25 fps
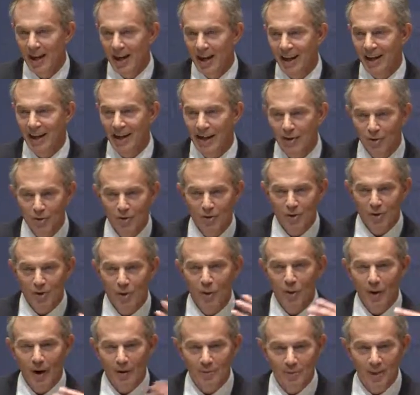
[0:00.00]
And I also
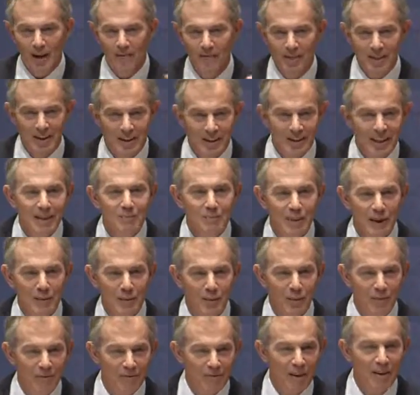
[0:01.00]
recall I was having to see
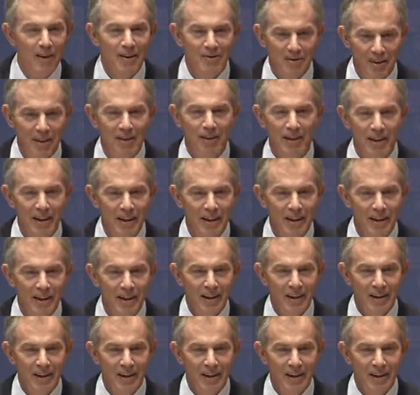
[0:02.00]
people very, very